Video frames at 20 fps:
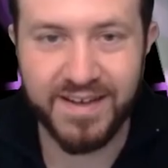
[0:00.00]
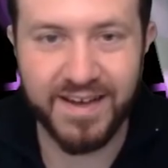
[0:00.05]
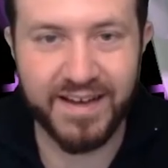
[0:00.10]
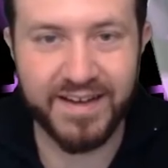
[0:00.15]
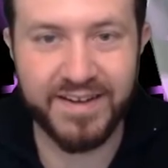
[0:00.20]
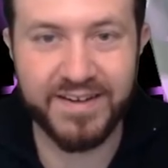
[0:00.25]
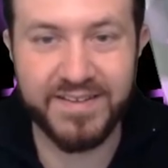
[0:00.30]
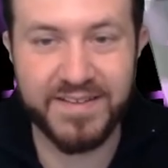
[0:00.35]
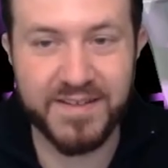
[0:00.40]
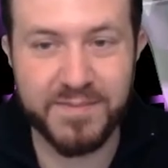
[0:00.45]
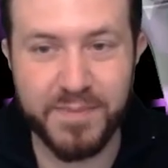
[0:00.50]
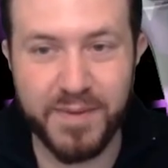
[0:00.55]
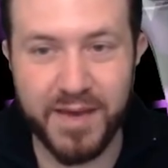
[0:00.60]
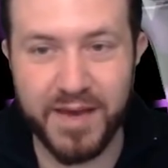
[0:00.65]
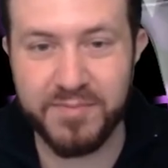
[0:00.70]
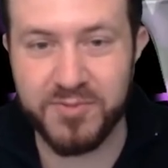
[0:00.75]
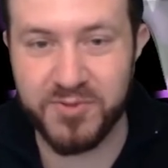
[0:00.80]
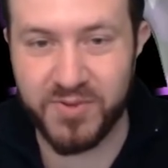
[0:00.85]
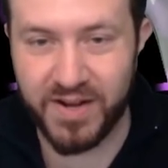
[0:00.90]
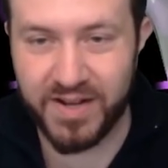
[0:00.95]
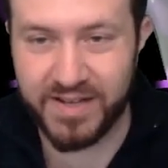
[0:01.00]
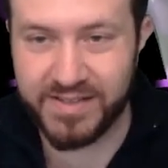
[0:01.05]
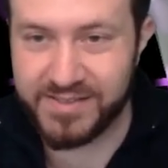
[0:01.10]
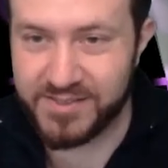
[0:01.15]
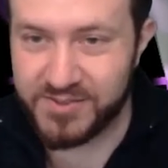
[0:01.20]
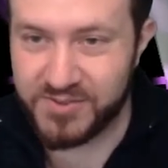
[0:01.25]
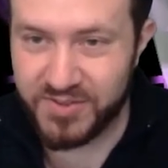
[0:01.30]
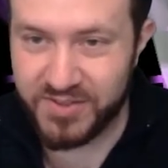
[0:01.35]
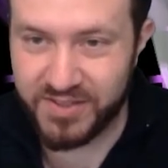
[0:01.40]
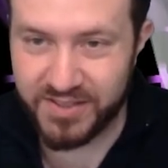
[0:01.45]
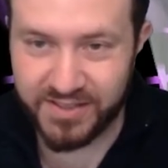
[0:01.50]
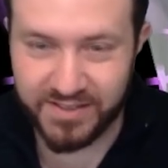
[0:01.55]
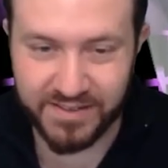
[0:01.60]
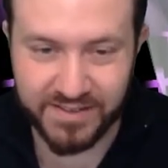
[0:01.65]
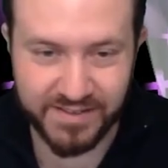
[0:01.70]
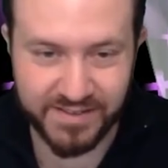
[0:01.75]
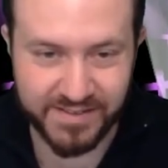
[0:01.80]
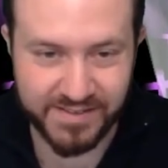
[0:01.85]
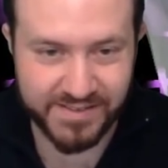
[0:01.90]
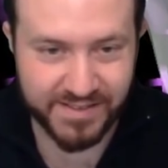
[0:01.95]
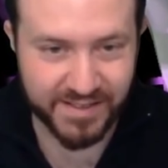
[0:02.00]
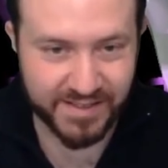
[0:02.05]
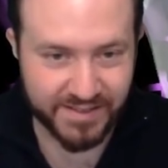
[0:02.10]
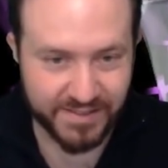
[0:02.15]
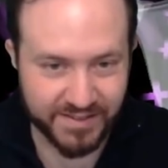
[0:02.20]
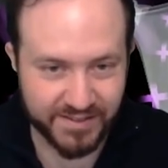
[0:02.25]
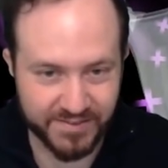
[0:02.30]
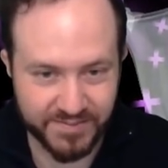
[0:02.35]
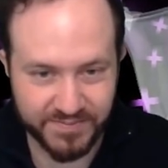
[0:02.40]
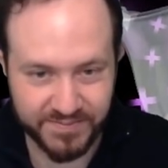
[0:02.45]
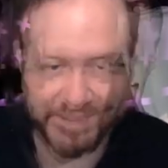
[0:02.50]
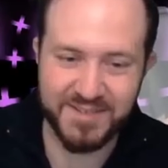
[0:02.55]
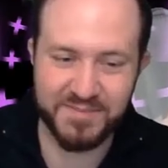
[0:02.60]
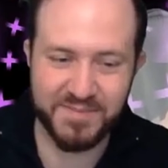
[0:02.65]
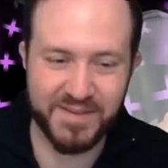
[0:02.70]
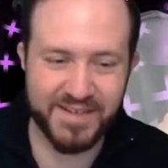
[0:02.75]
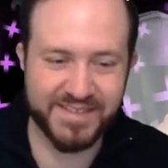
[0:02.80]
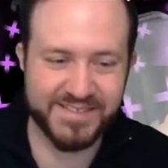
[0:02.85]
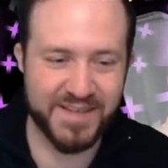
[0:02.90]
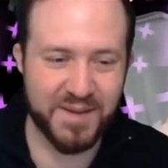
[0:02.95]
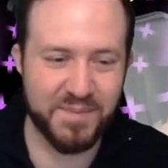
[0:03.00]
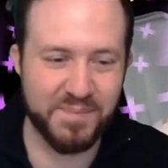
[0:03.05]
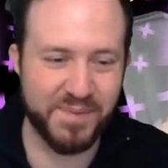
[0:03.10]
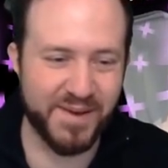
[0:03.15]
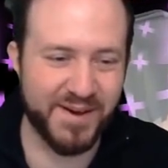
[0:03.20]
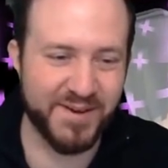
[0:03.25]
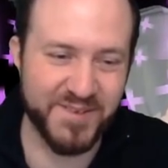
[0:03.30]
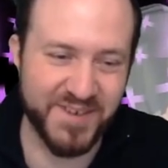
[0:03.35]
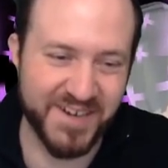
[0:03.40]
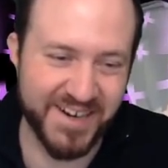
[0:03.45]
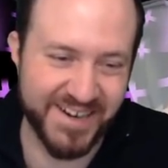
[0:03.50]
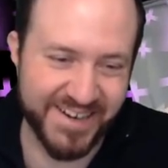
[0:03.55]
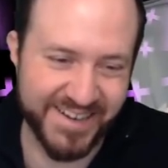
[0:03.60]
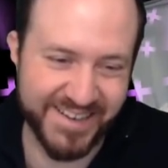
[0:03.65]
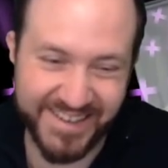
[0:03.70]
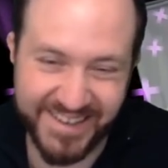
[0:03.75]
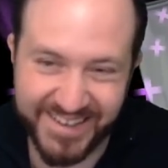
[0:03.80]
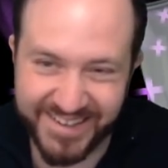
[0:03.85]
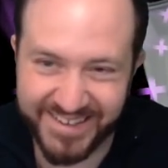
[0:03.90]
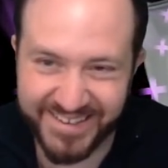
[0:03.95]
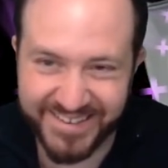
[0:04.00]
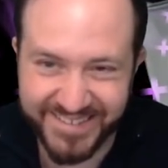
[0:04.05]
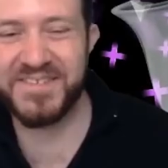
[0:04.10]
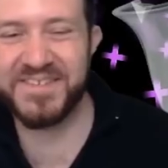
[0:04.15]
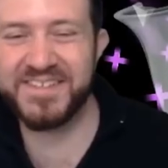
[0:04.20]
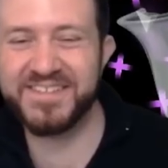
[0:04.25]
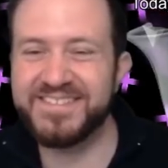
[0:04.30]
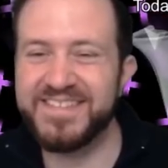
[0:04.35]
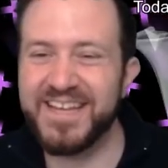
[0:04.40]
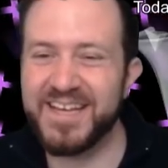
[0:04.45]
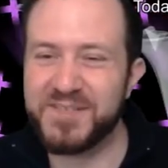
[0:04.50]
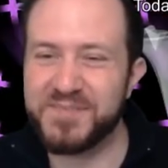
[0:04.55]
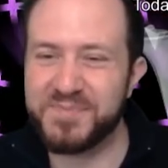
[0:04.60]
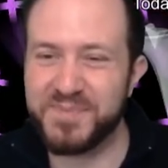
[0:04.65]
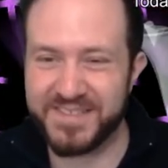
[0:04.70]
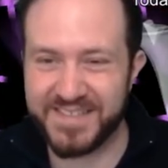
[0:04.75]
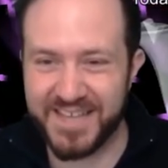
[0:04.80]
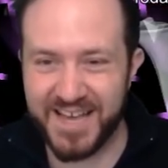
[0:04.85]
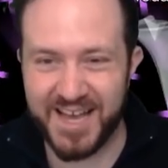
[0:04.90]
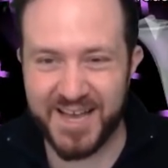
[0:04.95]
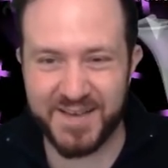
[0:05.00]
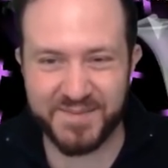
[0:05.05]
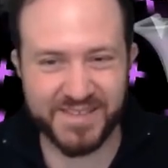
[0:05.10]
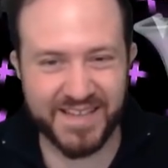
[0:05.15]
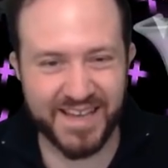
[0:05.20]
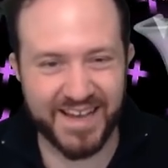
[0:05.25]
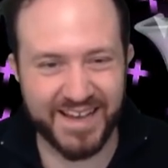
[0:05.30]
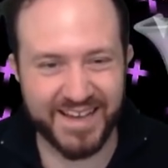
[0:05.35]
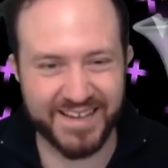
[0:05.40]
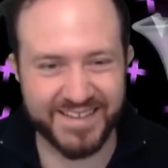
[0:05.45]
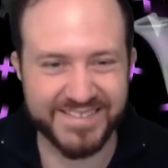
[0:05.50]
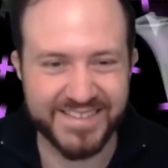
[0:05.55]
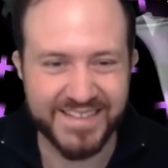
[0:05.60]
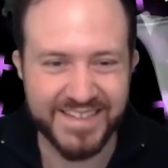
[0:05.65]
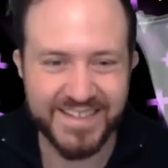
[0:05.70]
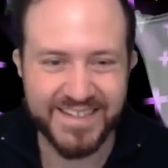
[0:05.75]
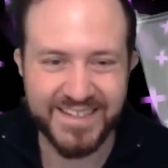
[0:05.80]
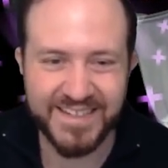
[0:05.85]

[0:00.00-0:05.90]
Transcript: I don't think Bad Moon Rising is really good in this deck, though. Come on, Zombot, where are you? We're in desperate times, guys.